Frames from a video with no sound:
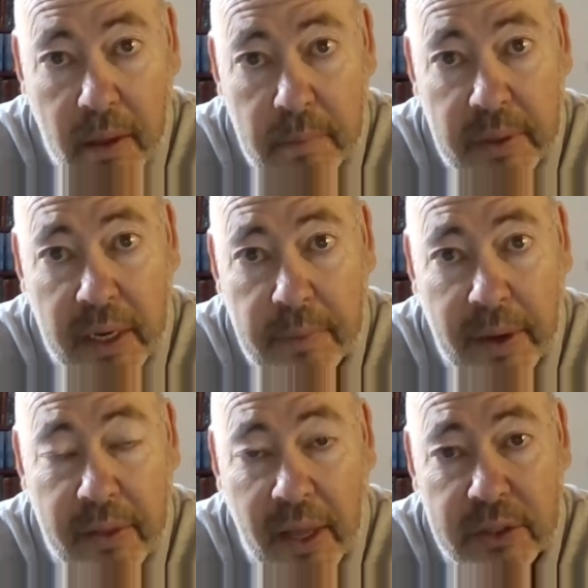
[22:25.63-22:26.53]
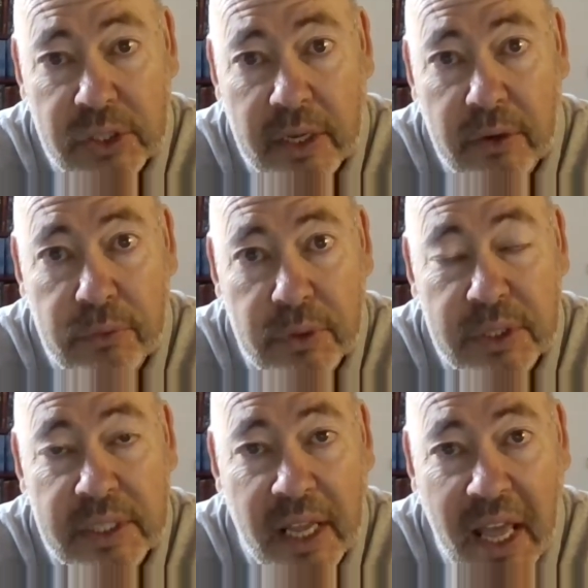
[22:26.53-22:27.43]
But anyway, that's it for
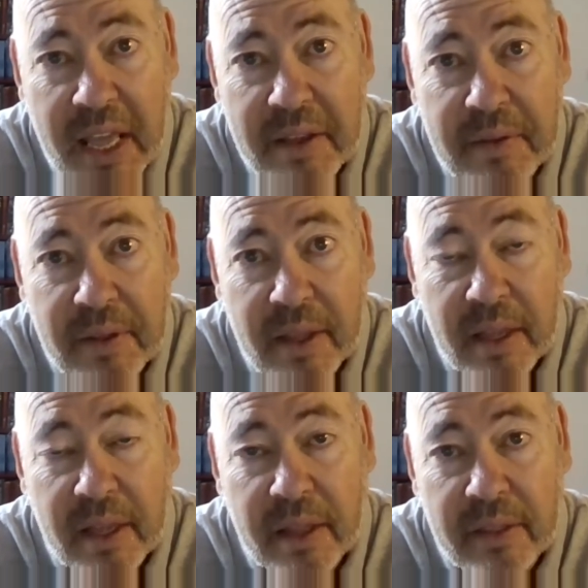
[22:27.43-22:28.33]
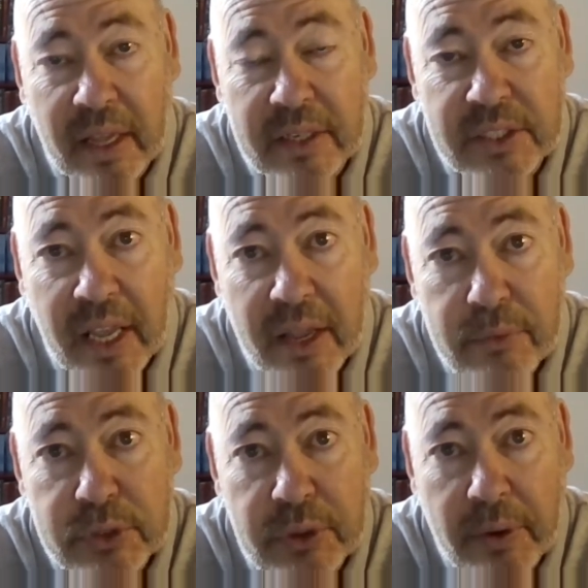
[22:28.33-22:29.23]
today. Thanks again
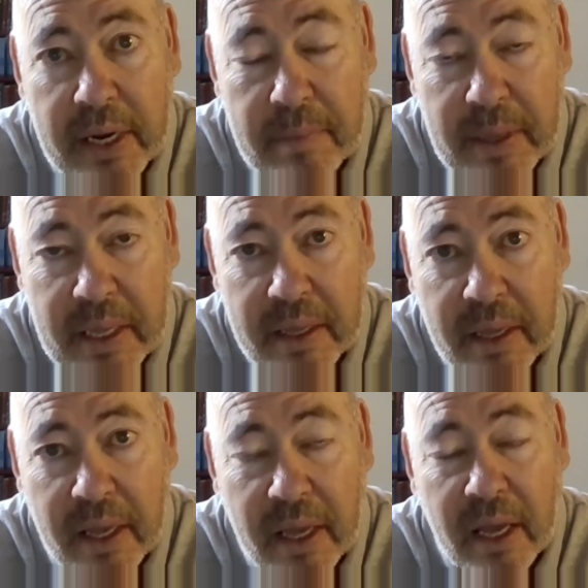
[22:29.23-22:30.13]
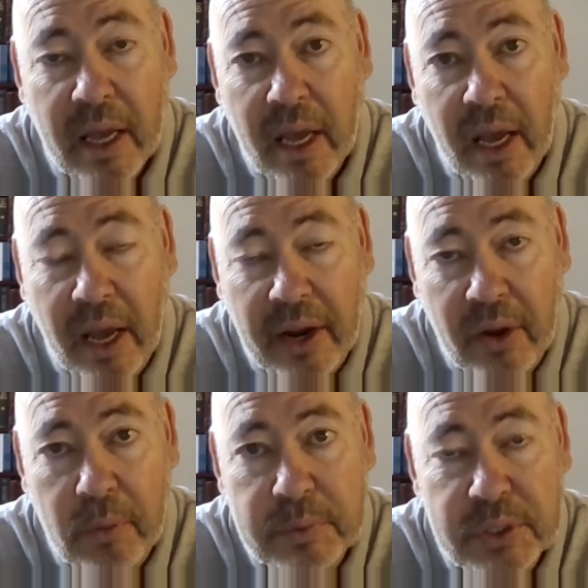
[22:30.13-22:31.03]
for joining me, and I
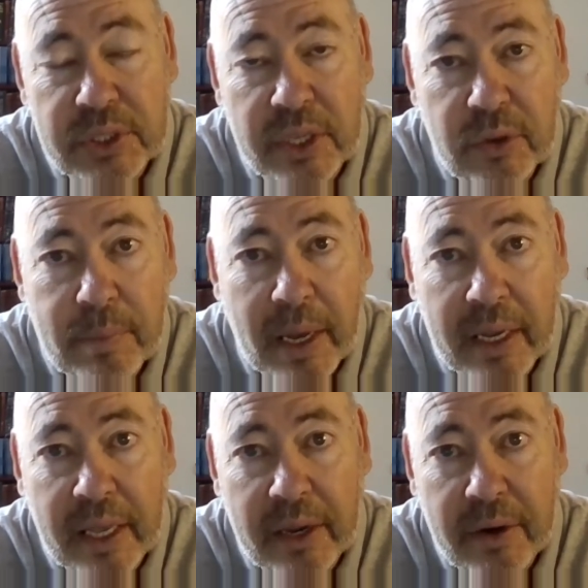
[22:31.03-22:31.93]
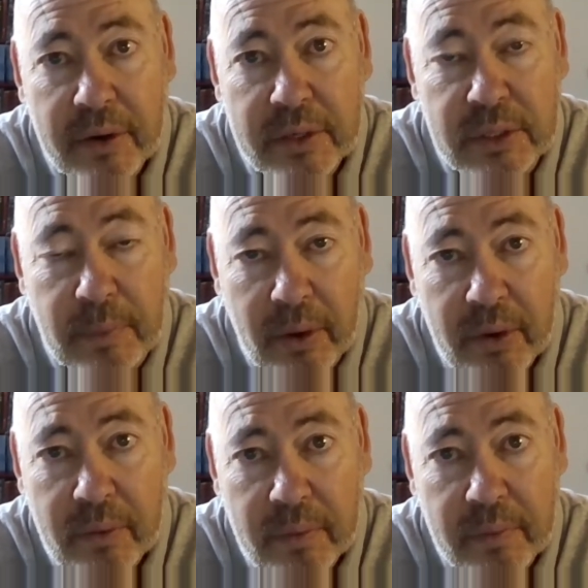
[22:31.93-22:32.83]
hope to see you back here tomorrow.
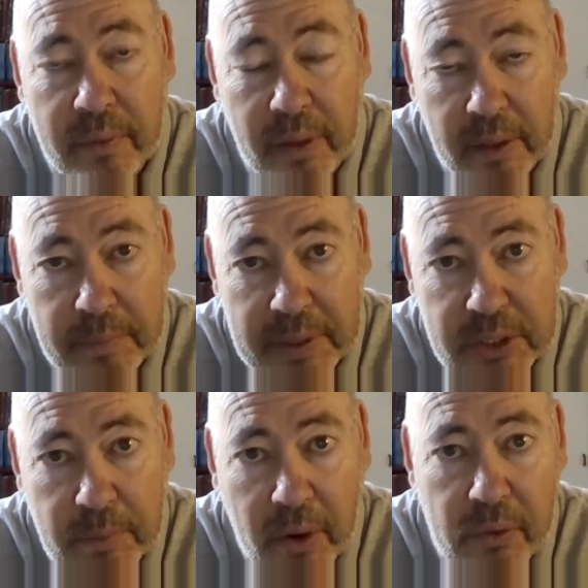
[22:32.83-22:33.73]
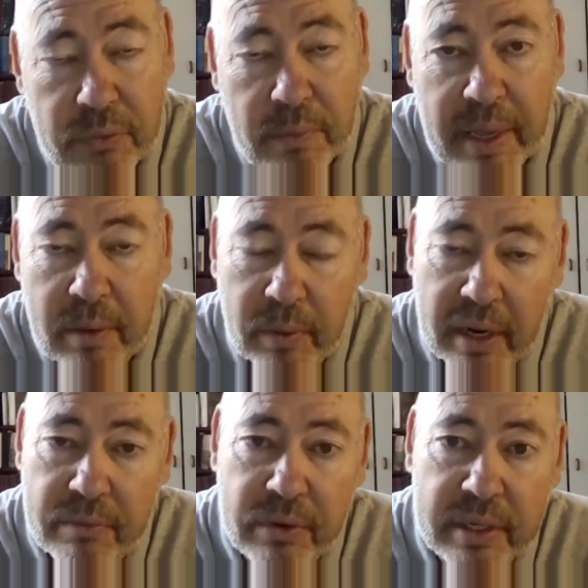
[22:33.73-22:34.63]
That'll be tomorrow for me,
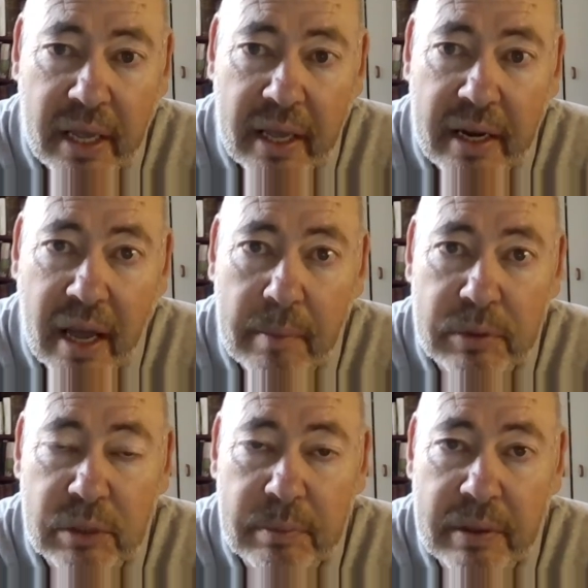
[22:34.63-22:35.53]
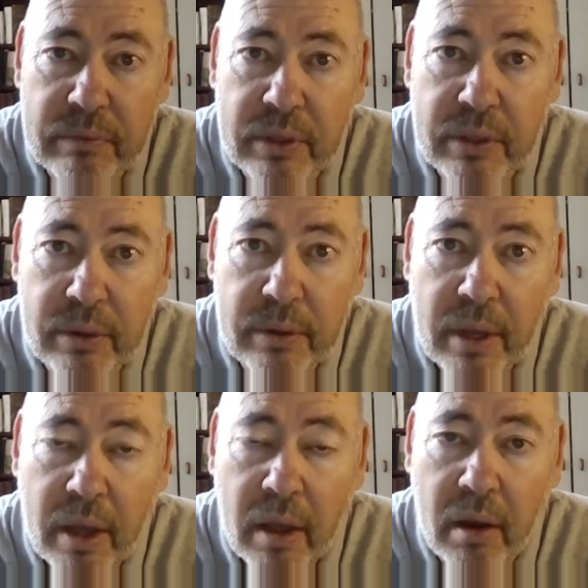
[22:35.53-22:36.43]
whatever day it happens to be for you,
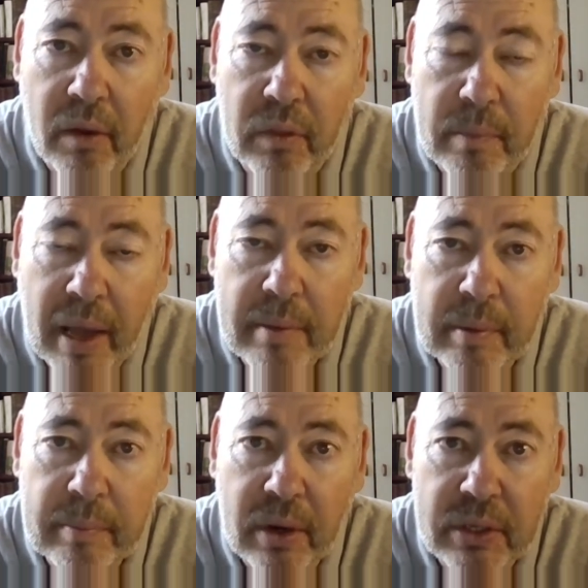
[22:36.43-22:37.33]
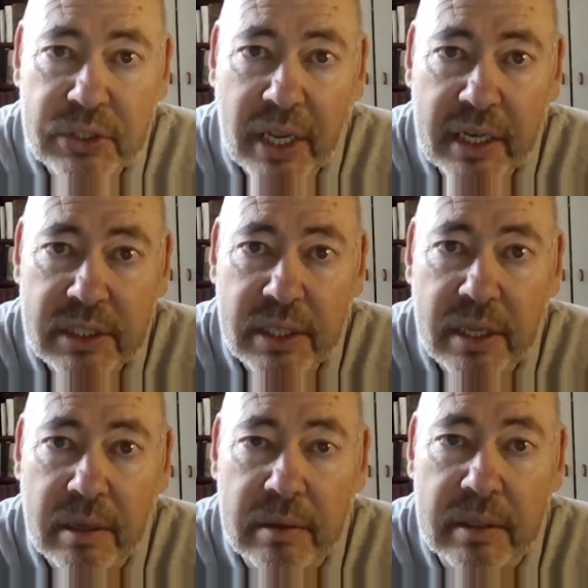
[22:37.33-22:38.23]
on the Bible Project
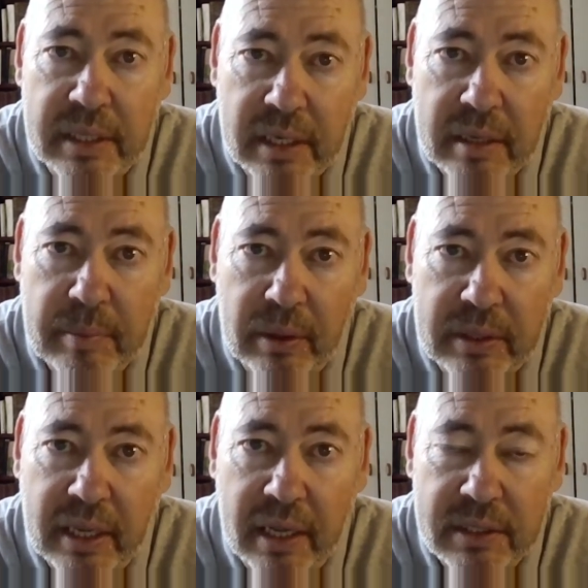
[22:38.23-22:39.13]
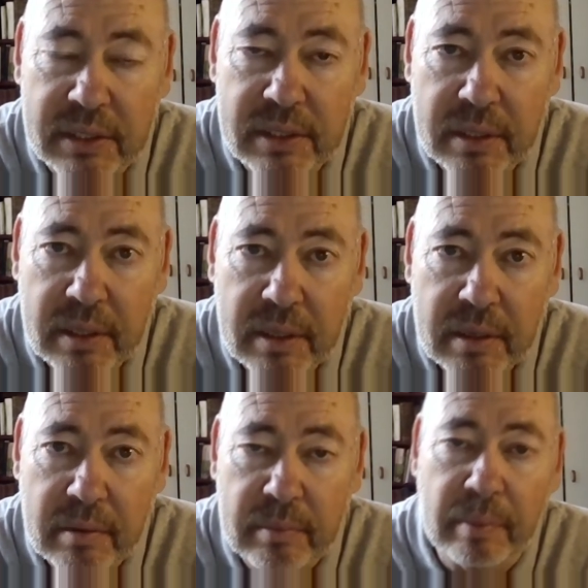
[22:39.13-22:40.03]
Daily Podcast.
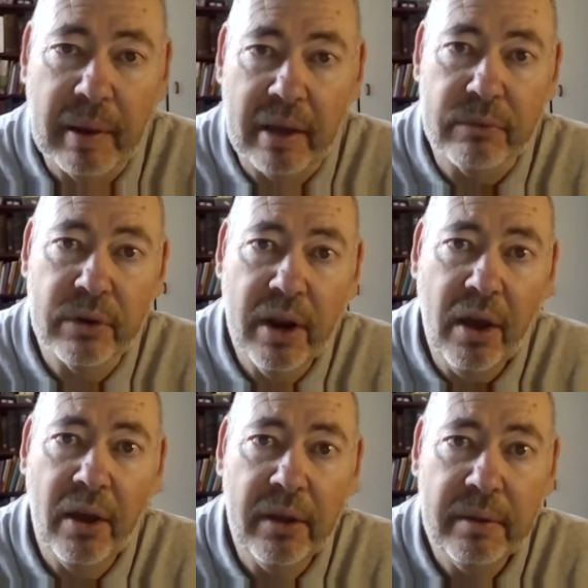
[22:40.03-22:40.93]
Bye-bye for now.